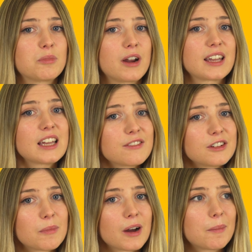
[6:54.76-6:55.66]
break
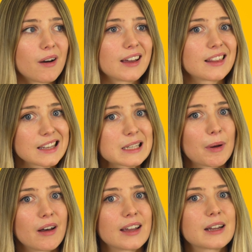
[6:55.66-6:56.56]
even by buying this
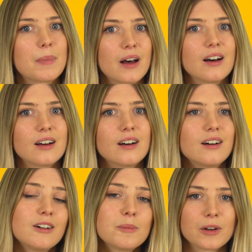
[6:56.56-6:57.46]
bike, but
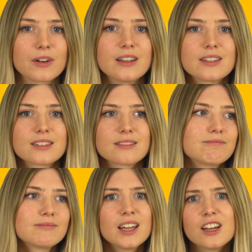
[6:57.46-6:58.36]
I'll be honest,
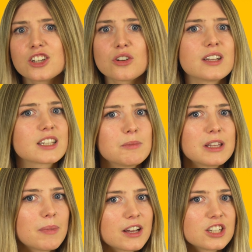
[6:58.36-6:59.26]
surely it's going to be
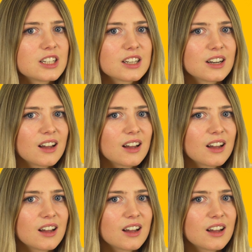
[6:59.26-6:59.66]
the best years of your